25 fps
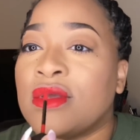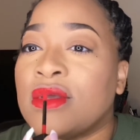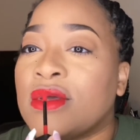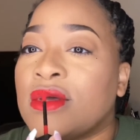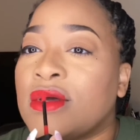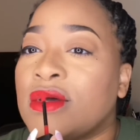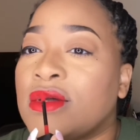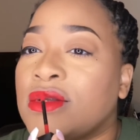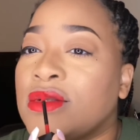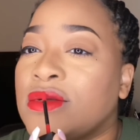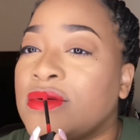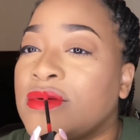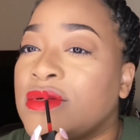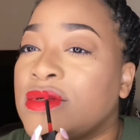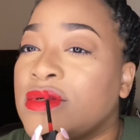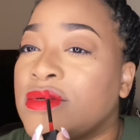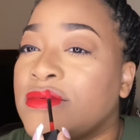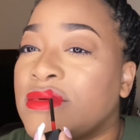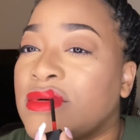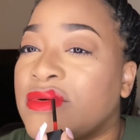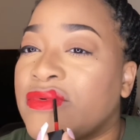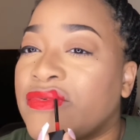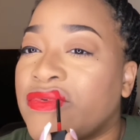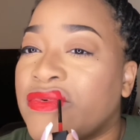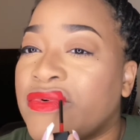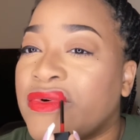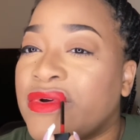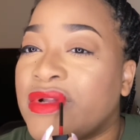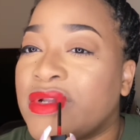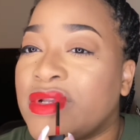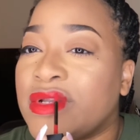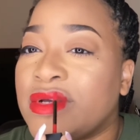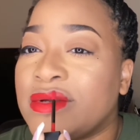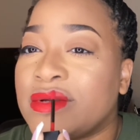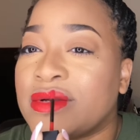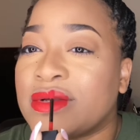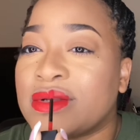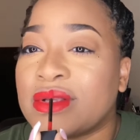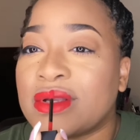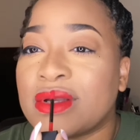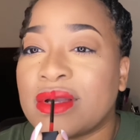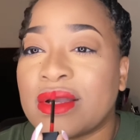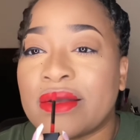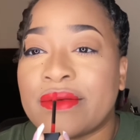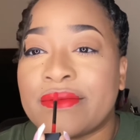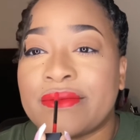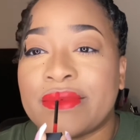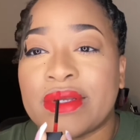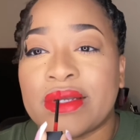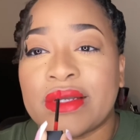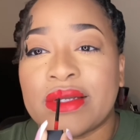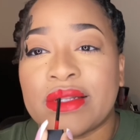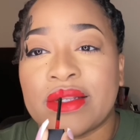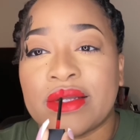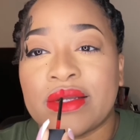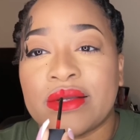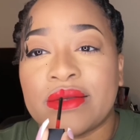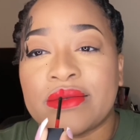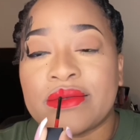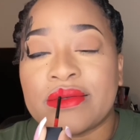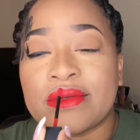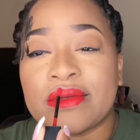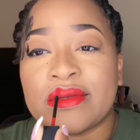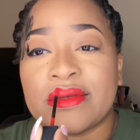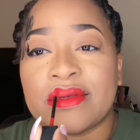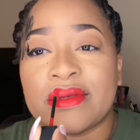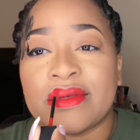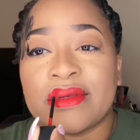I don't even want to do my full lip because I got big lips.